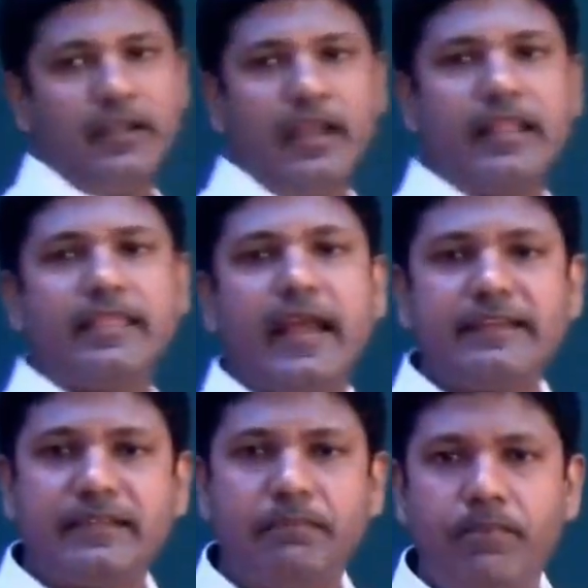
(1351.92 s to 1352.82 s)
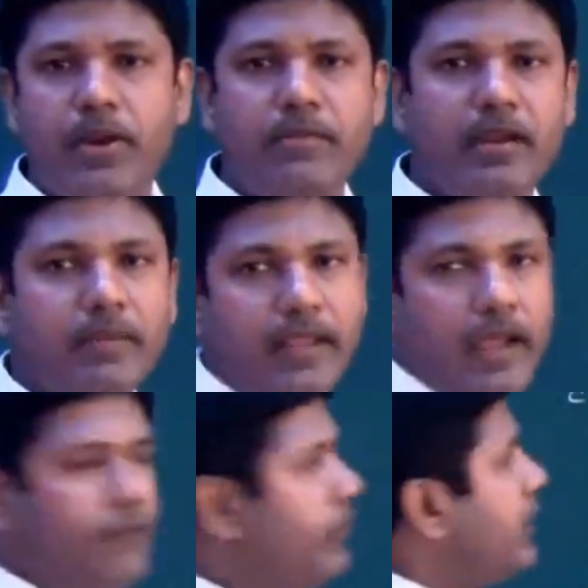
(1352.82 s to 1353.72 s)
And that's the perimeter. Be
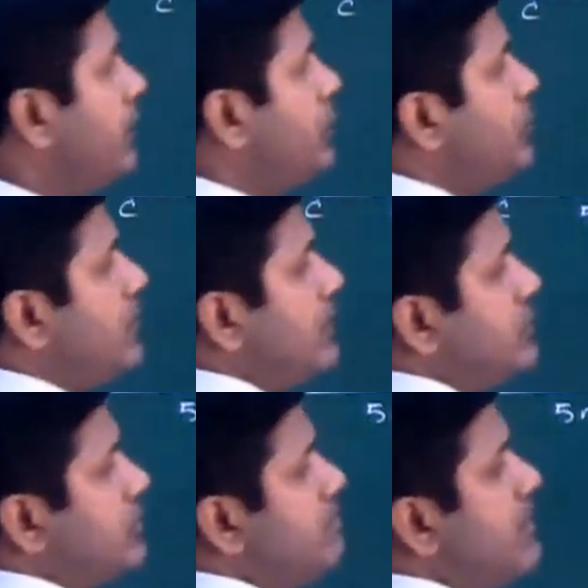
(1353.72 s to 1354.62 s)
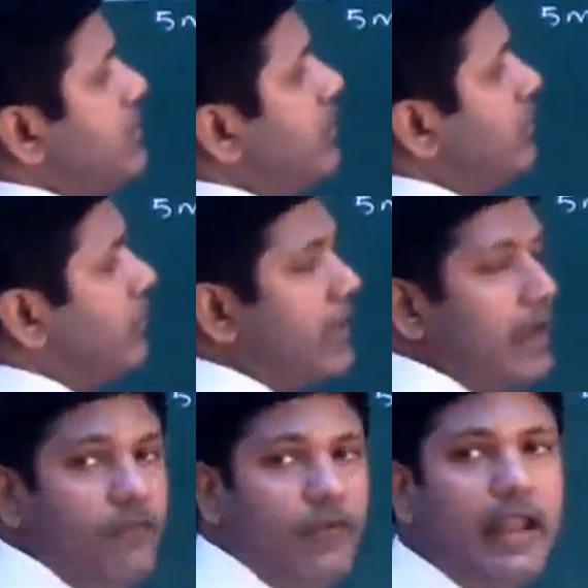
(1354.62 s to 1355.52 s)
careful here, the unit is just meter,
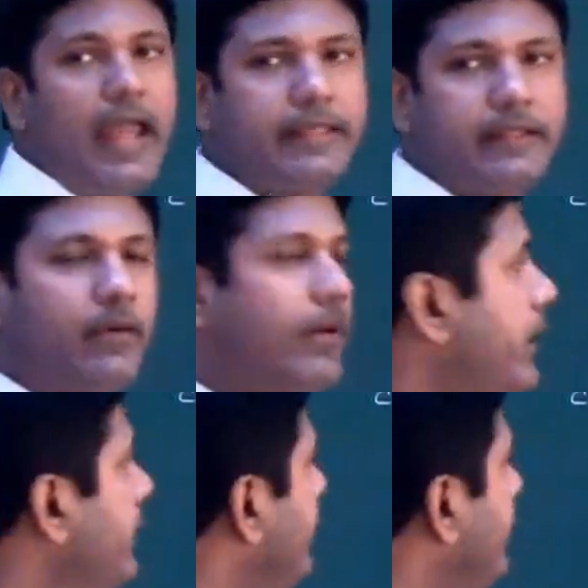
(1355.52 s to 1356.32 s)
okay, for length, alright?